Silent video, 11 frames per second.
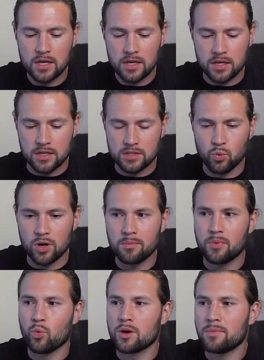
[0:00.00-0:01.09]
is
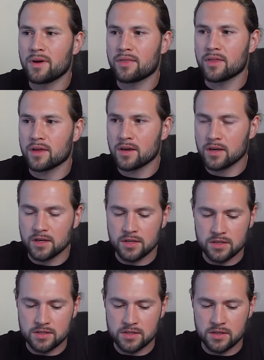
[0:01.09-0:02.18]
one big thing
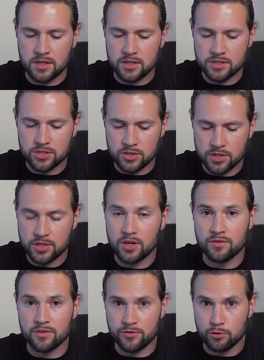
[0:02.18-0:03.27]
is the uncertainty of
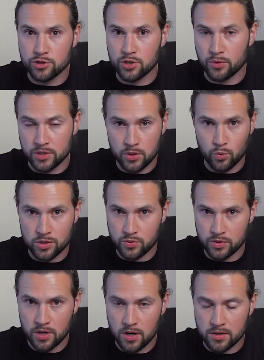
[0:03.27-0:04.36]
the future, which we
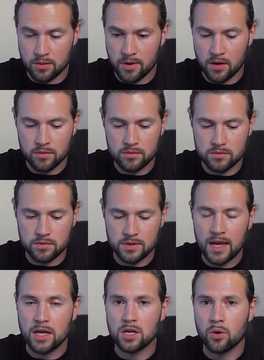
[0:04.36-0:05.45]
talked about,
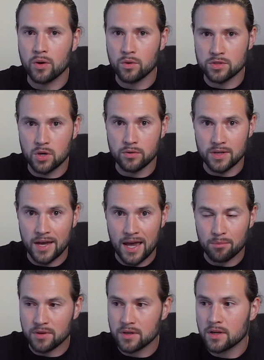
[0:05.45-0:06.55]
not knowing what's going to
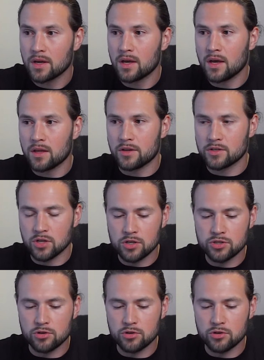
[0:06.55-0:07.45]
happen. There's also